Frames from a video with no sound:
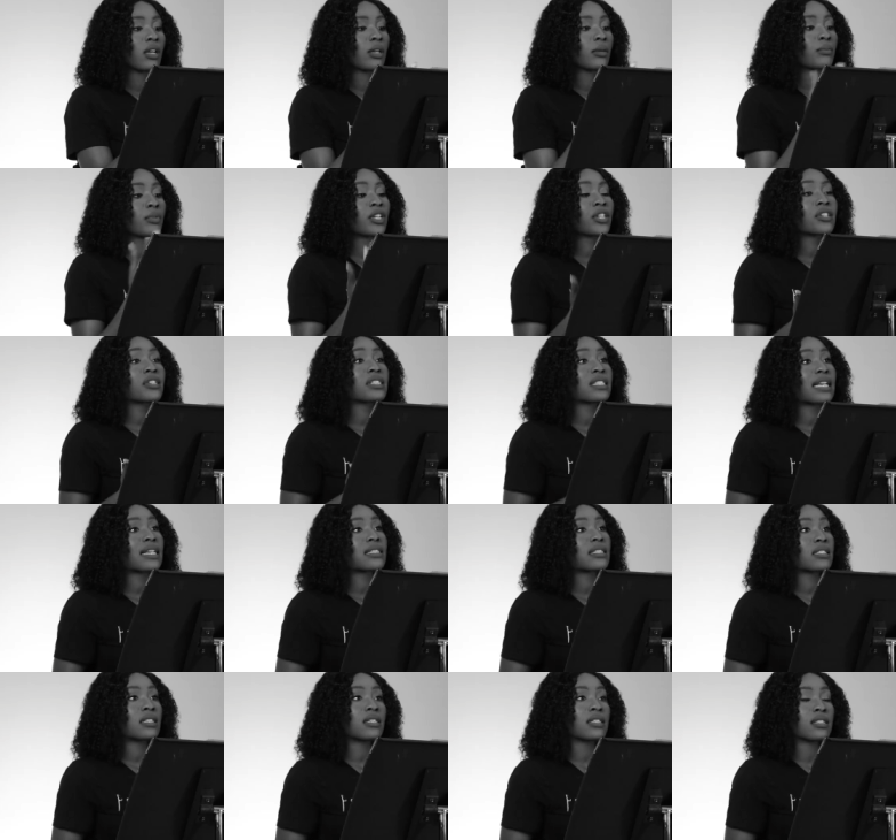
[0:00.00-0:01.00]
Peter
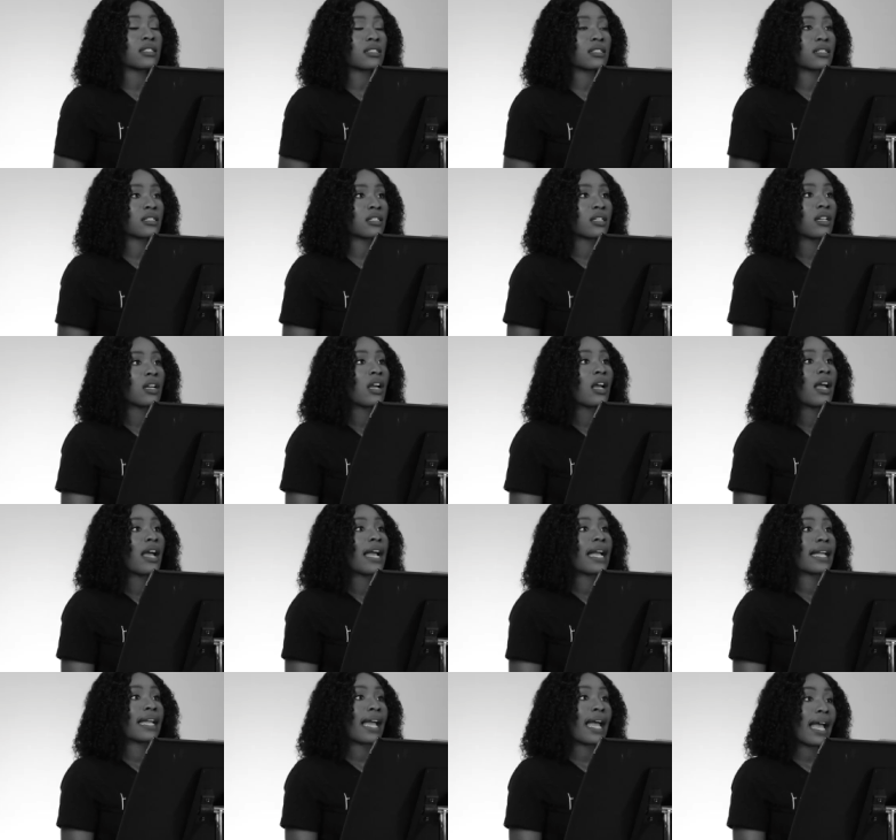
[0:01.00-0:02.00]
says this
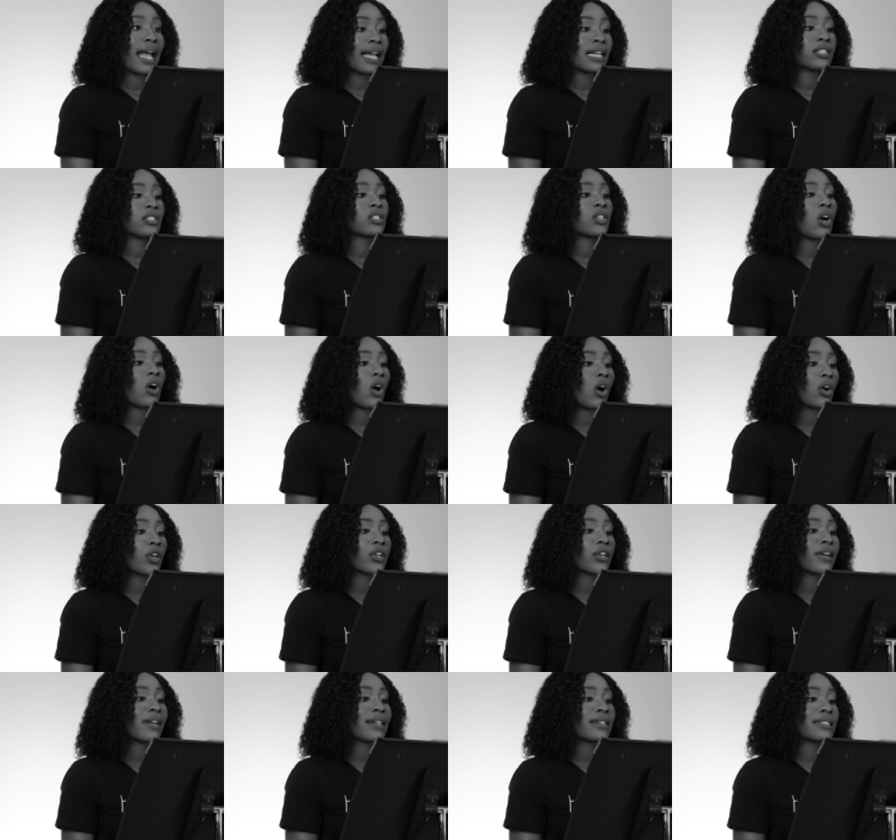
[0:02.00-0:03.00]
Cast all
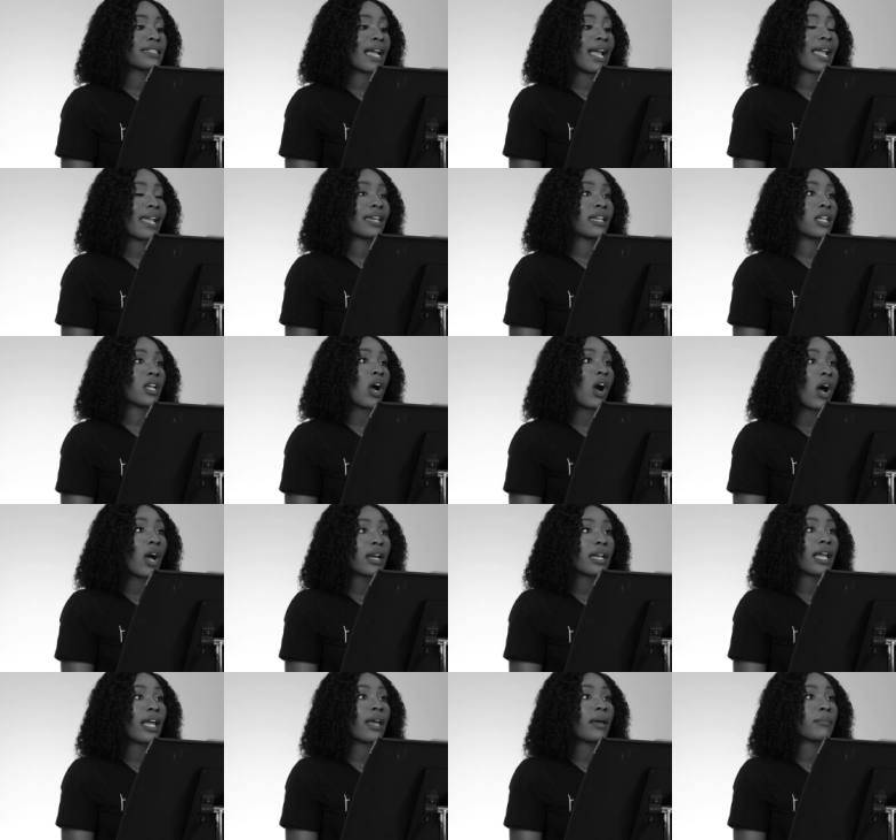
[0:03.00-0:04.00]
your anxiety
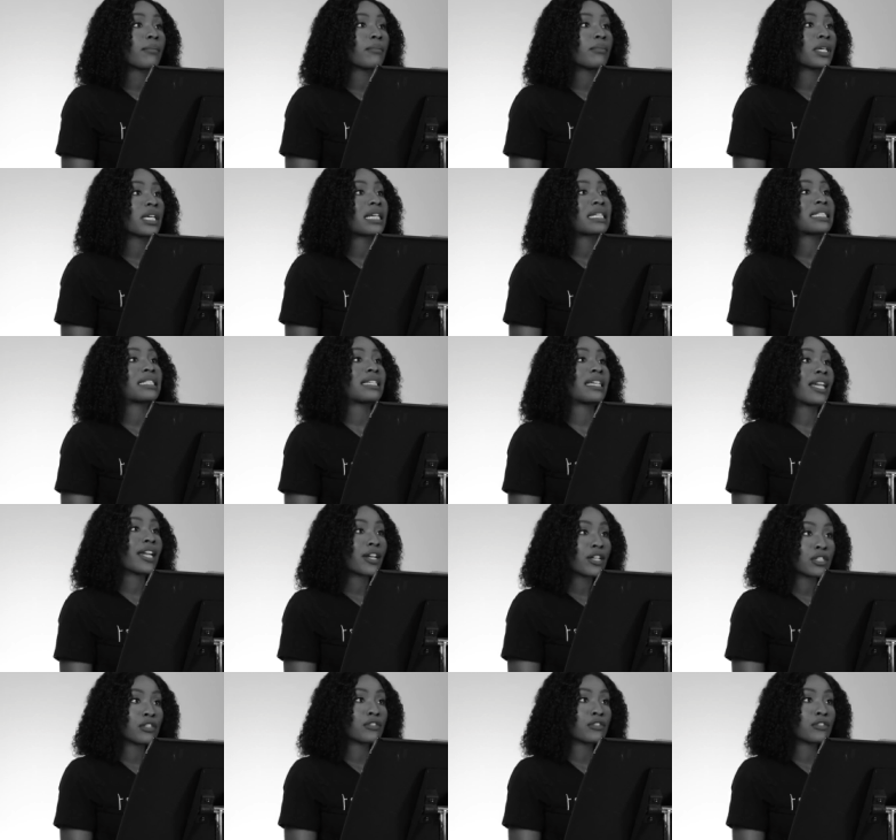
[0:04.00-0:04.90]
on him because he cares